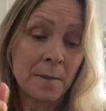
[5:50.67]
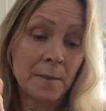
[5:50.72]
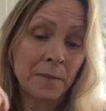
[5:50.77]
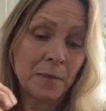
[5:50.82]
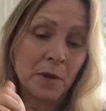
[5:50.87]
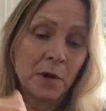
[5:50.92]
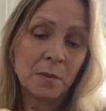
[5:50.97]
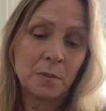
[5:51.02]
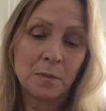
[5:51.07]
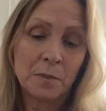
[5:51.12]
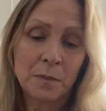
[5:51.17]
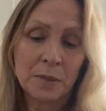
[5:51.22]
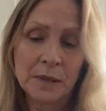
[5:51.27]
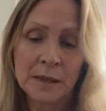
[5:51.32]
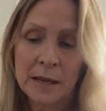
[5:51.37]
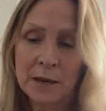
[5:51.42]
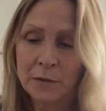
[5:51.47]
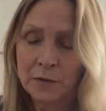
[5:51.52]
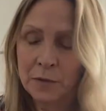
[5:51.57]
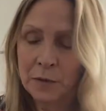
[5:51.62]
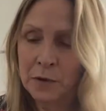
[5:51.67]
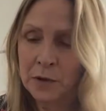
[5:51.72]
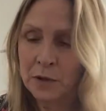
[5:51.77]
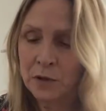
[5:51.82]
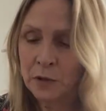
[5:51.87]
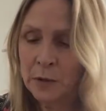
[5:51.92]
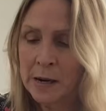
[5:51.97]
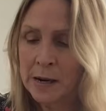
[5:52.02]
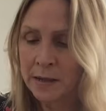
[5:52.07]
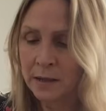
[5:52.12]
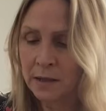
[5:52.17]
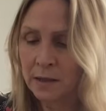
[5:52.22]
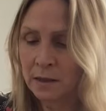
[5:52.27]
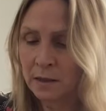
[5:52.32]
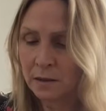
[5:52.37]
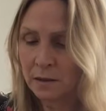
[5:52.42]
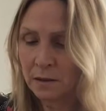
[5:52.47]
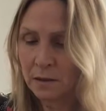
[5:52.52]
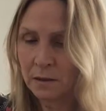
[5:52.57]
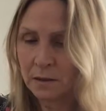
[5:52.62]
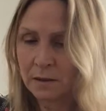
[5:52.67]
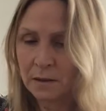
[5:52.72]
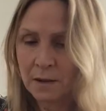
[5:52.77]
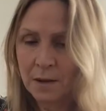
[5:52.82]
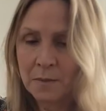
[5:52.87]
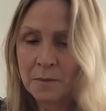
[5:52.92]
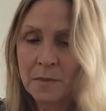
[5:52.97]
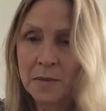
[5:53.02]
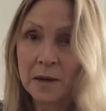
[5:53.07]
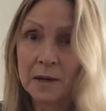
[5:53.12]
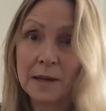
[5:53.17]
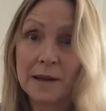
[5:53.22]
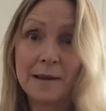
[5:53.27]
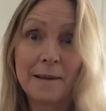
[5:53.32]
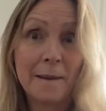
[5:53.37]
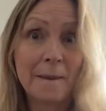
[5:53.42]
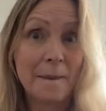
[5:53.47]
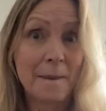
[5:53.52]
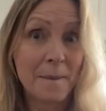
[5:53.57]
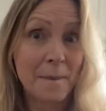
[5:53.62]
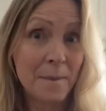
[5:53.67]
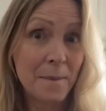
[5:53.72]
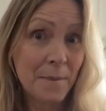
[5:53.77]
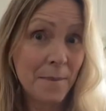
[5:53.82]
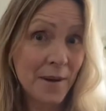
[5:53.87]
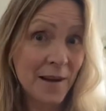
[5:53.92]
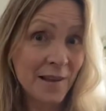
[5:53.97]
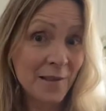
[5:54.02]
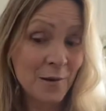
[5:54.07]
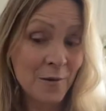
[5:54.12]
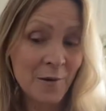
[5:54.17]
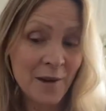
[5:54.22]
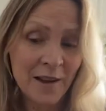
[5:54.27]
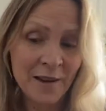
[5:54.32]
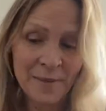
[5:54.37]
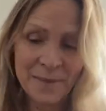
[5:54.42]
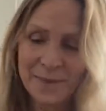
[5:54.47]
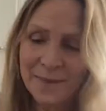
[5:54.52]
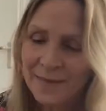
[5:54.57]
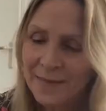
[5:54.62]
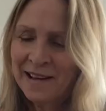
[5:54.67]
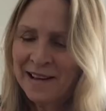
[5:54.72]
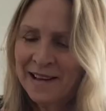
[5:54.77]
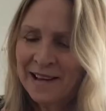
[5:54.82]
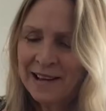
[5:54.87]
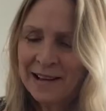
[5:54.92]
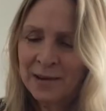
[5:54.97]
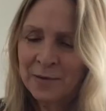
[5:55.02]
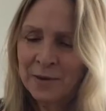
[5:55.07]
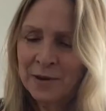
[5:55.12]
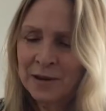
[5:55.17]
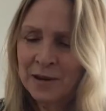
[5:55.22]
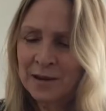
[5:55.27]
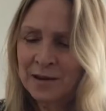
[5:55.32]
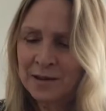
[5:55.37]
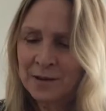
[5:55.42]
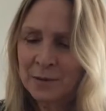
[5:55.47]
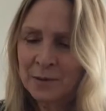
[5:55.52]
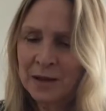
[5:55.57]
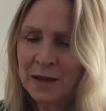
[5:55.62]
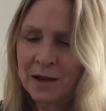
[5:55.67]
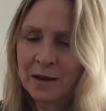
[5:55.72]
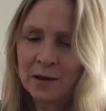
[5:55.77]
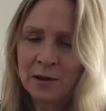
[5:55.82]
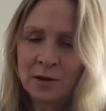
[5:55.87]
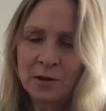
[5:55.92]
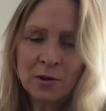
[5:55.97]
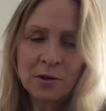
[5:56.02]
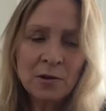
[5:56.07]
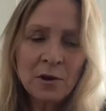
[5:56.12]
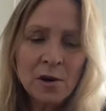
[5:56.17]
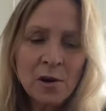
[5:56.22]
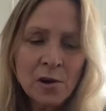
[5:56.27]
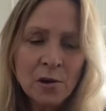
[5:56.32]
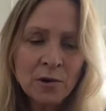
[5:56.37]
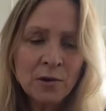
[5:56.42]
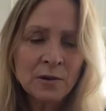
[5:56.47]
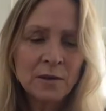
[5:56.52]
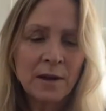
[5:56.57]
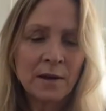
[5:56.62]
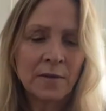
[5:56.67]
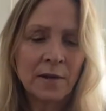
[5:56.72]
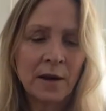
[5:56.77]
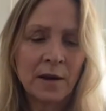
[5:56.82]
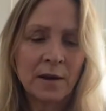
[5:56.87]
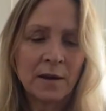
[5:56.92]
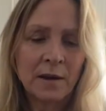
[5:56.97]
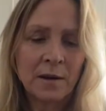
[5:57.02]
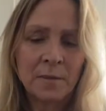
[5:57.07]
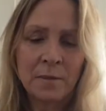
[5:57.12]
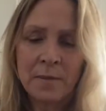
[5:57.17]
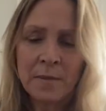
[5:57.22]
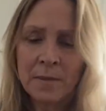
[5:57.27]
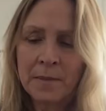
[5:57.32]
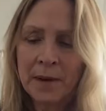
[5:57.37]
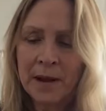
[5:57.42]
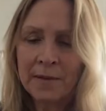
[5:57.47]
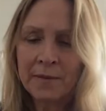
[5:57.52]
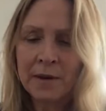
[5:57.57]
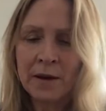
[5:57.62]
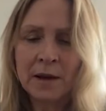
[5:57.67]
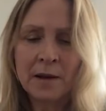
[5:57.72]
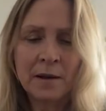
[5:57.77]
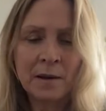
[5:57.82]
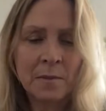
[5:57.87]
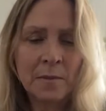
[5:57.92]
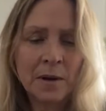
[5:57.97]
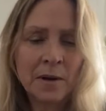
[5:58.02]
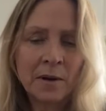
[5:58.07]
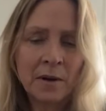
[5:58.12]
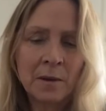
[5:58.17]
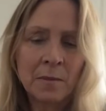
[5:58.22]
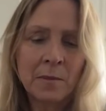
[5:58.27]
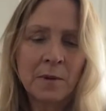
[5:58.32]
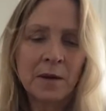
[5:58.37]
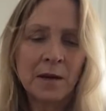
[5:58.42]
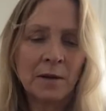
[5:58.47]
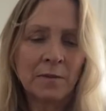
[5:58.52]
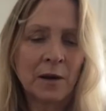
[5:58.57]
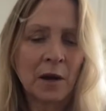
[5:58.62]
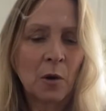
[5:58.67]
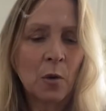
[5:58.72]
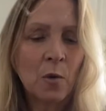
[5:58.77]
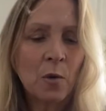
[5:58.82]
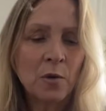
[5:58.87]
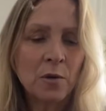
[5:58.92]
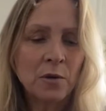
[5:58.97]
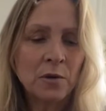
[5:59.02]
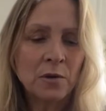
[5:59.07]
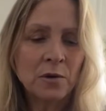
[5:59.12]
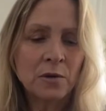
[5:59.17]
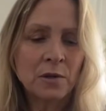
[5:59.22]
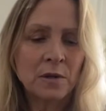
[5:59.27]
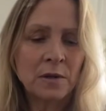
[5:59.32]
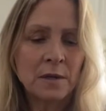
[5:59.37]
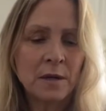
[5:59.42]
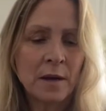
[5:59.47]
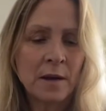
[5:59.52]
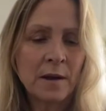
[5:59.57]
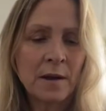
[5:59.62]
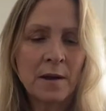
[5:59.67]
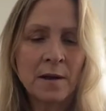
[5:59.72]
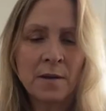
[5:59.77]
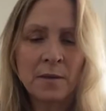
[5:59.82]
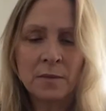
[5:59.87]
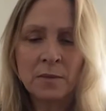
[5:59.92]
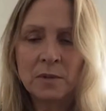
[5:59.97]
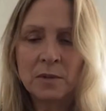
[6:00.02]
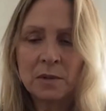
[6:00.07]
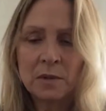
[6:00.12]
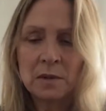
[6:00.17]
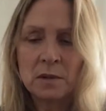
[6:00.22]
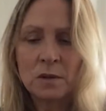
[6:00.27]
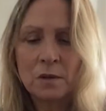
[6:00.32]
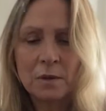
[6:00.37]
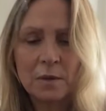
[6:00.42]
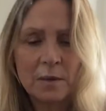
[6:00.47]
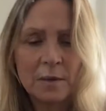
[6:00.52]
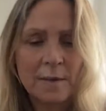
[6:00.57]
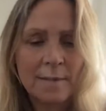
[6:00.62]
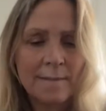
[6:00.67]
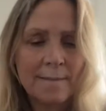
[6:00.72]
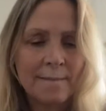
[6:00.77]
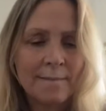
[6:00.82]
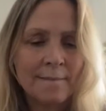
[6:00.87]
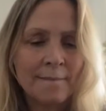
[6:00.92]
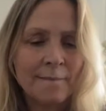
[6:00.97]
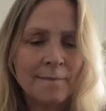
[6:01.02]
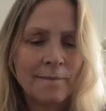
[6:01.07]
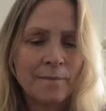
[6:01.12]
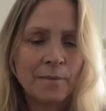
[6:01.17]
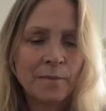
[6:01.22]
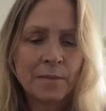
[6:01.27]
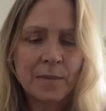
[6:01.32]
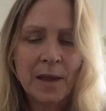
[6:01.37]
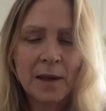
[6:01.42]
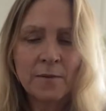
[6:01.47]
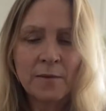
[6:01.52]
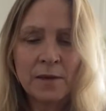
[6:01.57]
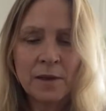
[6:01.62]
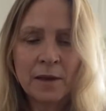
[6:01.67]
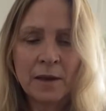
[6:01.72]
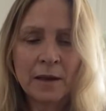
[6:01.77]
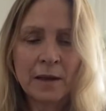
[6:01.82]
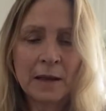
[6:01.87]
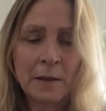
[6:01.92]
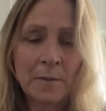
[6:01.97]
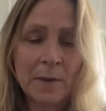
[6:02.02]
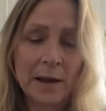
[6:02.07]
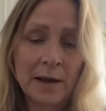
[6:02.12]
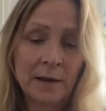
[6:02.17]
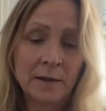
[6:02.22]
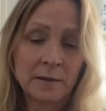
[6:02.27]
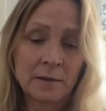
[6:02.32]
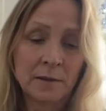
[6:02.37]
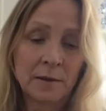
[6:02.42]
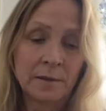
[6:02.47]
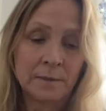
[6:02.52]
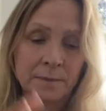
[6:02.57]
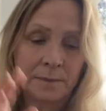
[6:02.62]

good plant for attracting money, by the way. And what else? We got euros. I've got American money. I've got quarters and dimes and everything I can get my hands on.